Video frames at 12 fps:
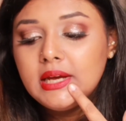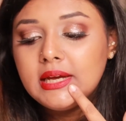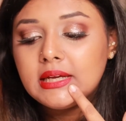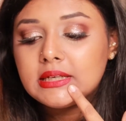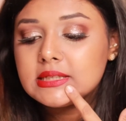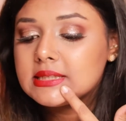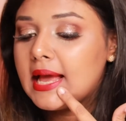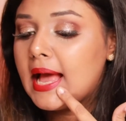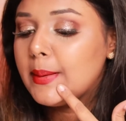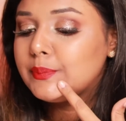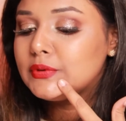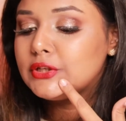it is
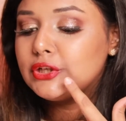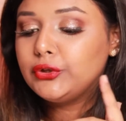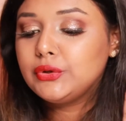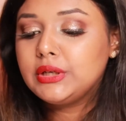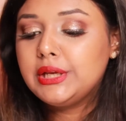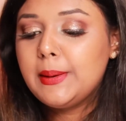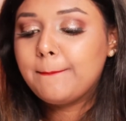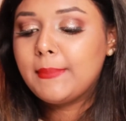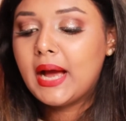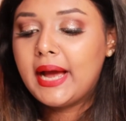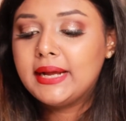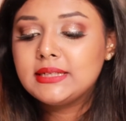absolutely
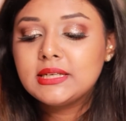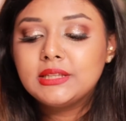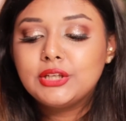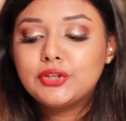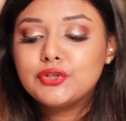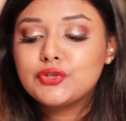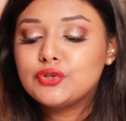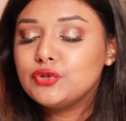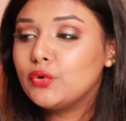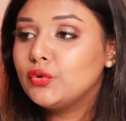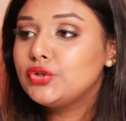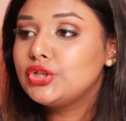matte. There is
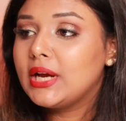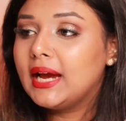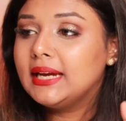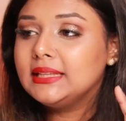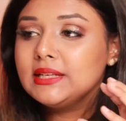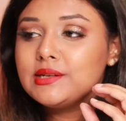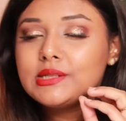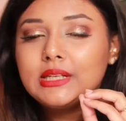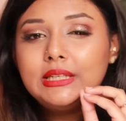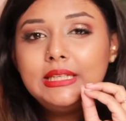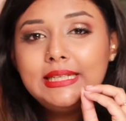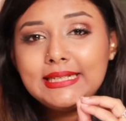no shine. There is a
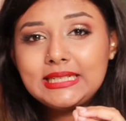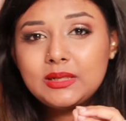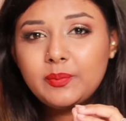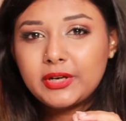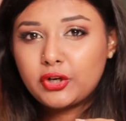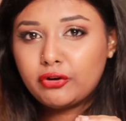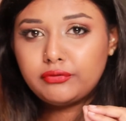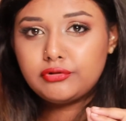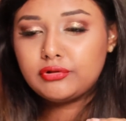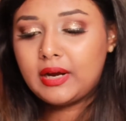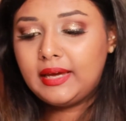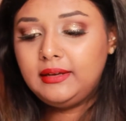little bit of
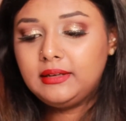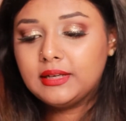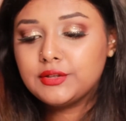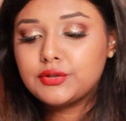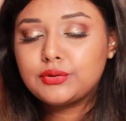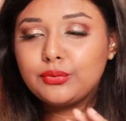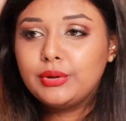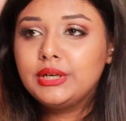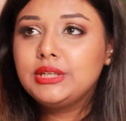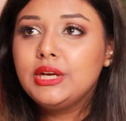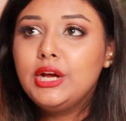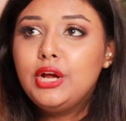dryingness to
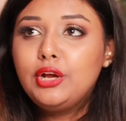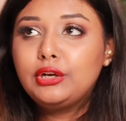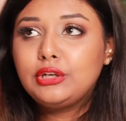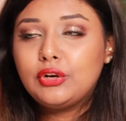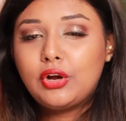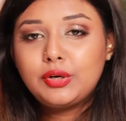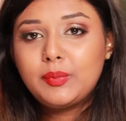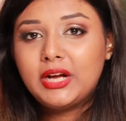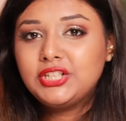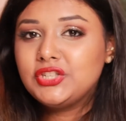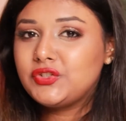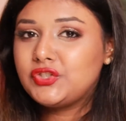it, not
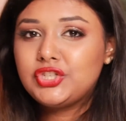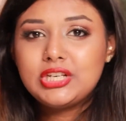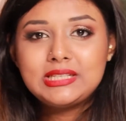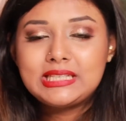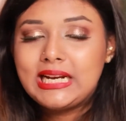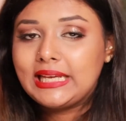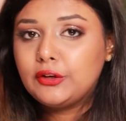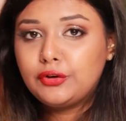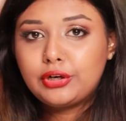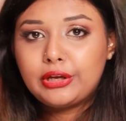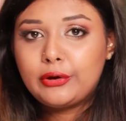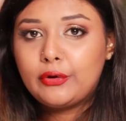much. It's just like a
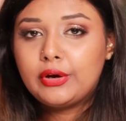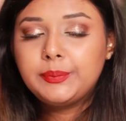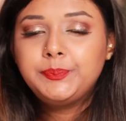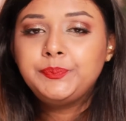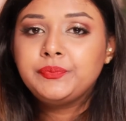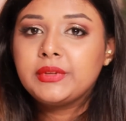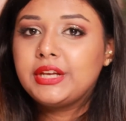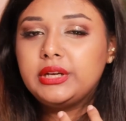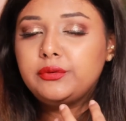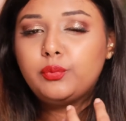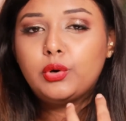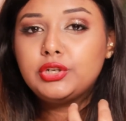crayon.
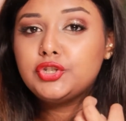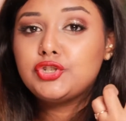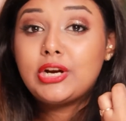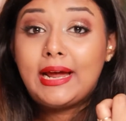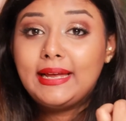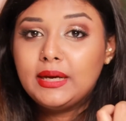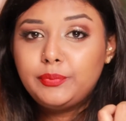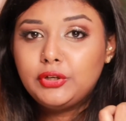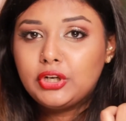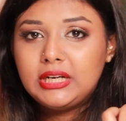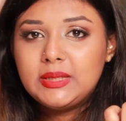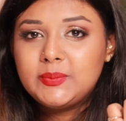It won't dry up
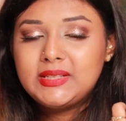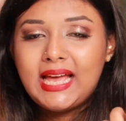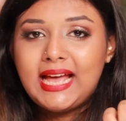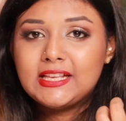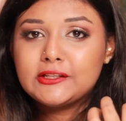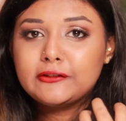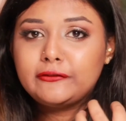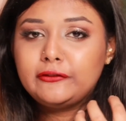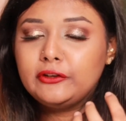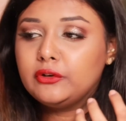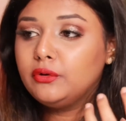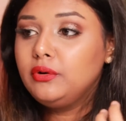your lips as if,
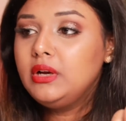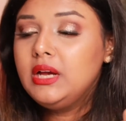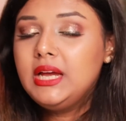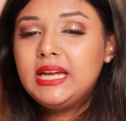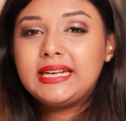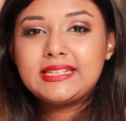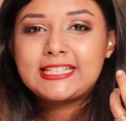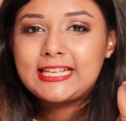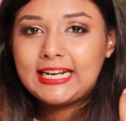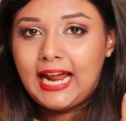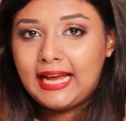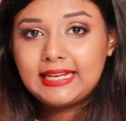you know, it is
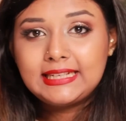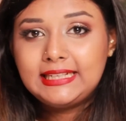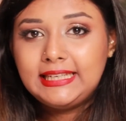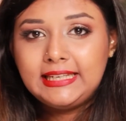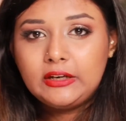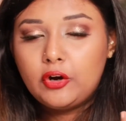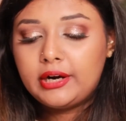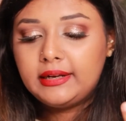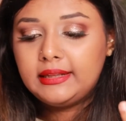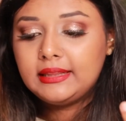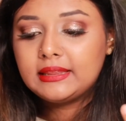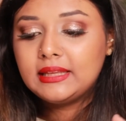cracking or
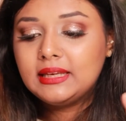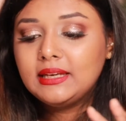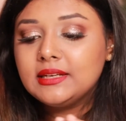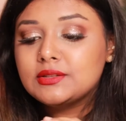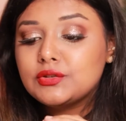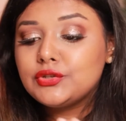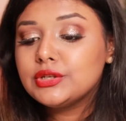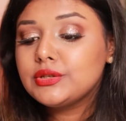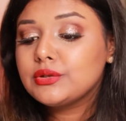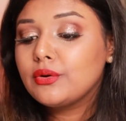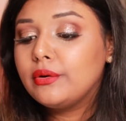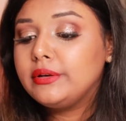anything. It's
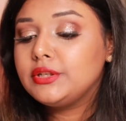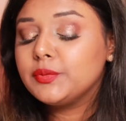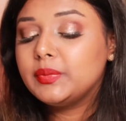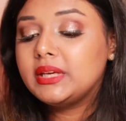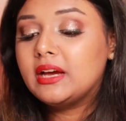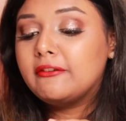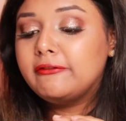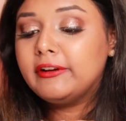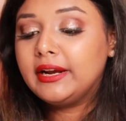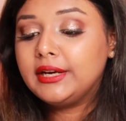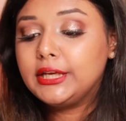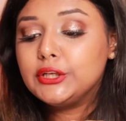just going to be a
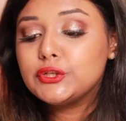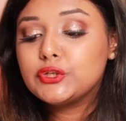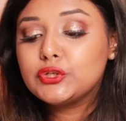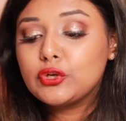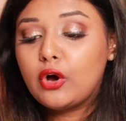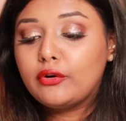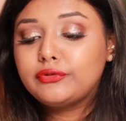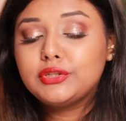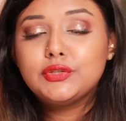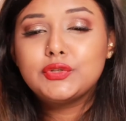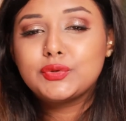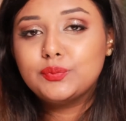very soft
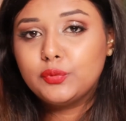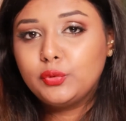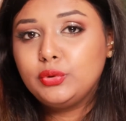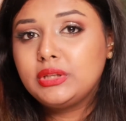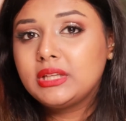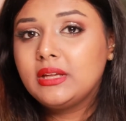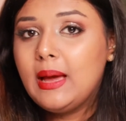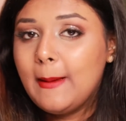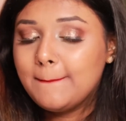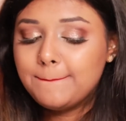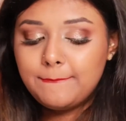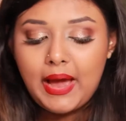and smooth
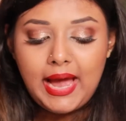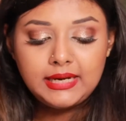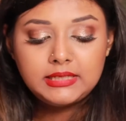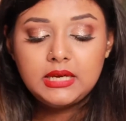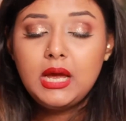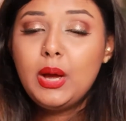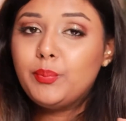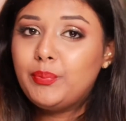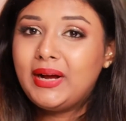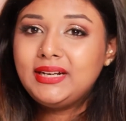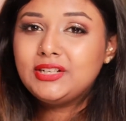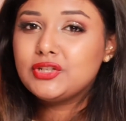matte,
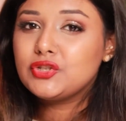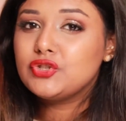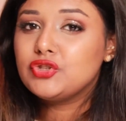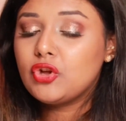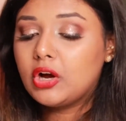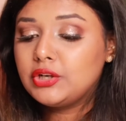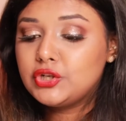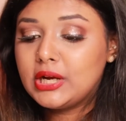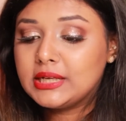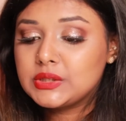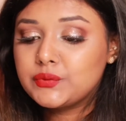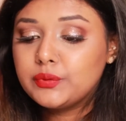but it is not
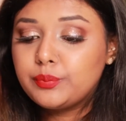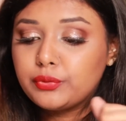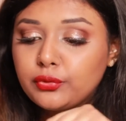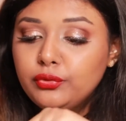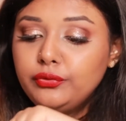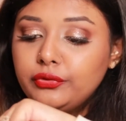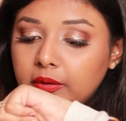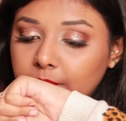transfer proof.